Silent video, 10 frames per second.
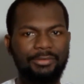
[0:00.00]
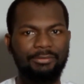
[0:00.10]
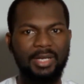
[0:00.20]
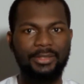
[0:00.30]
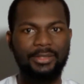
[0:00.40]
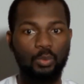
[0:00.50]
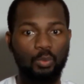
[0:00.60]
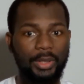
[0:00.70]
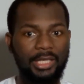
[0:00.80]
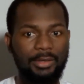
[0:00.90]
reflects
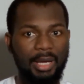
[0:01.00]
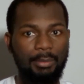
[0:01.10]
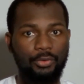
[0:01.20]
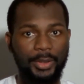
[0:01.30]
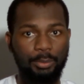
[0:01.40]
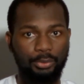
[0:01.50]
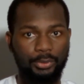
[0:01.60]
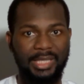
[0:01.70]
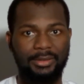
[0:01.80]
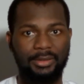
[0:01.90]
working memory
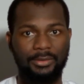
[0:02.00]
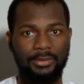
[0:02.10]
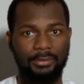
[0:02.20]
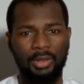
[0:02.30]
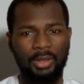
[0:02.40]
processes.